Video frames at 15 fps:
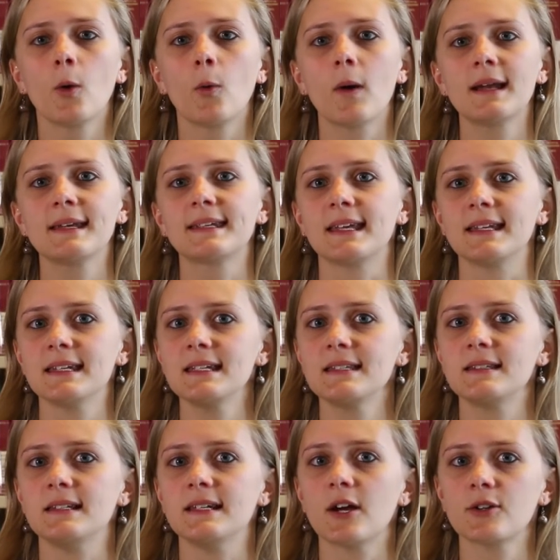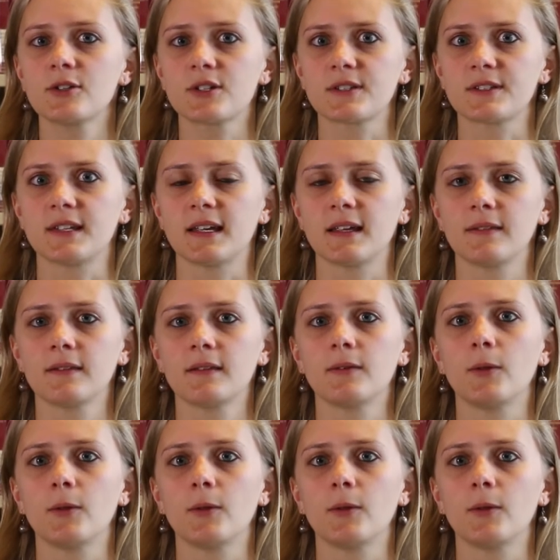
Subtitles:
one can easily understand